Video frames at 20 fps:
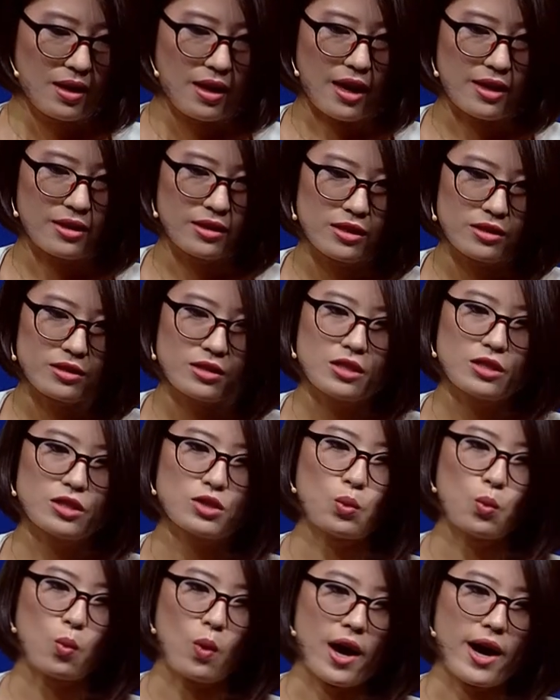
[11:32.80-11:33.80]
And this is
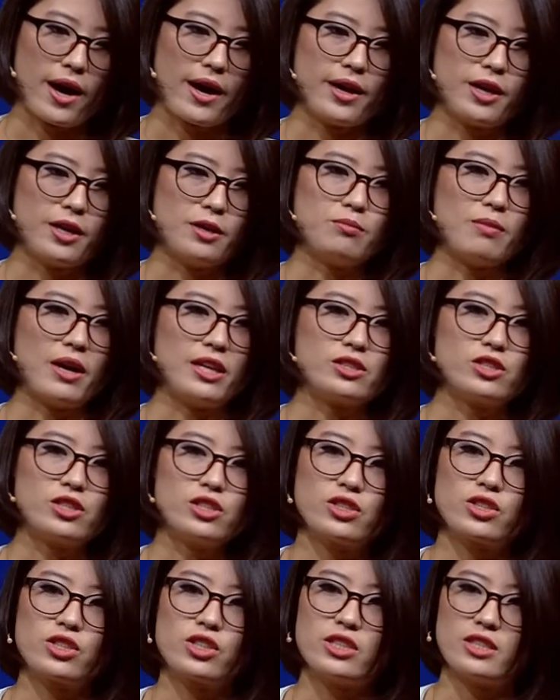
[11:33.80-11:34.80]
why my
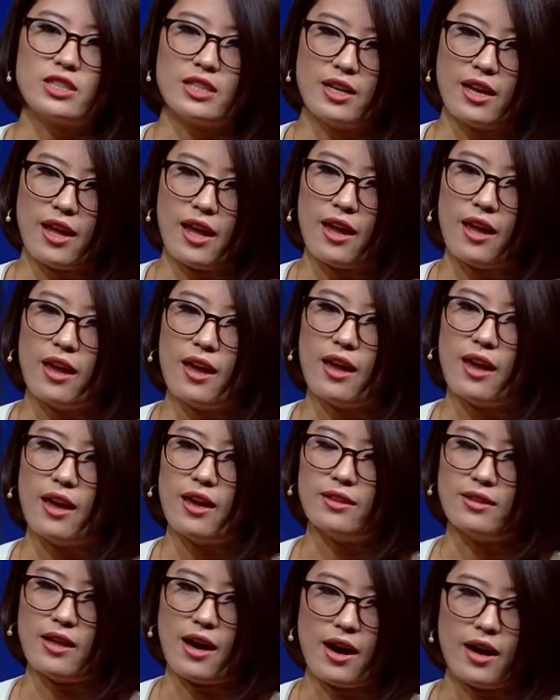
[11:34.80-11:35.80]
sister Jinhee
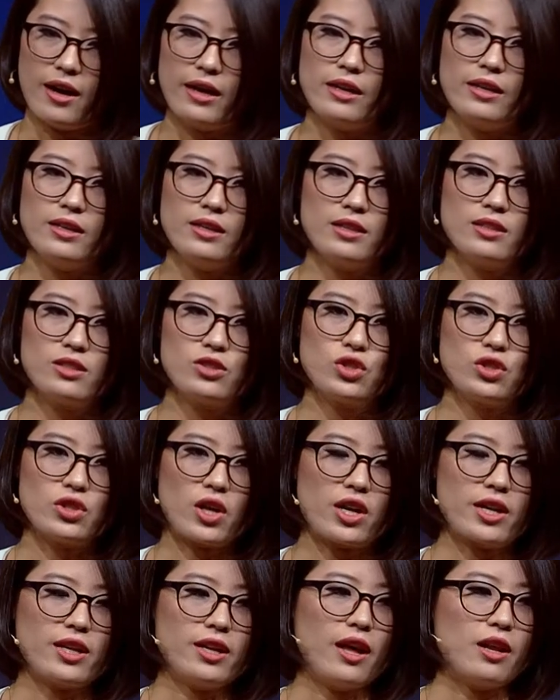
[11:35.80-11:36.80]
and I
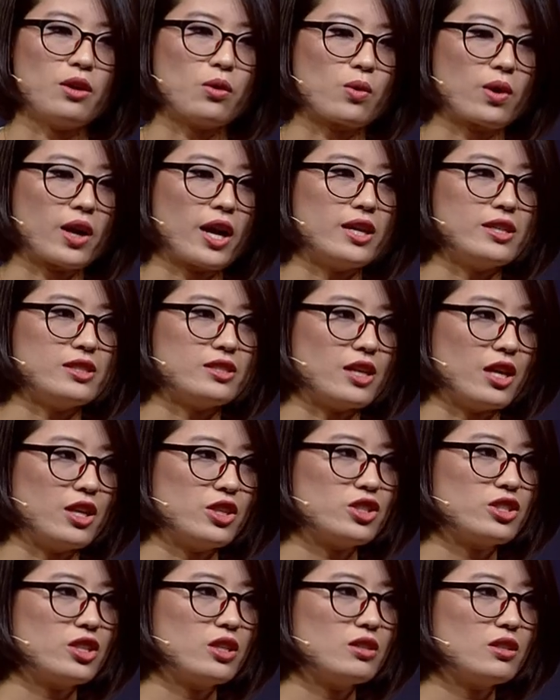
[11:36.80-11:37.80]
started an
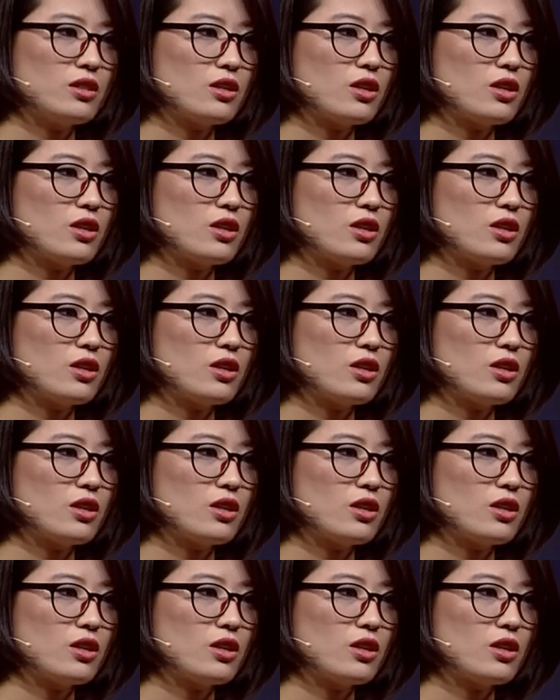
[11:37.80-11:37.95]
organization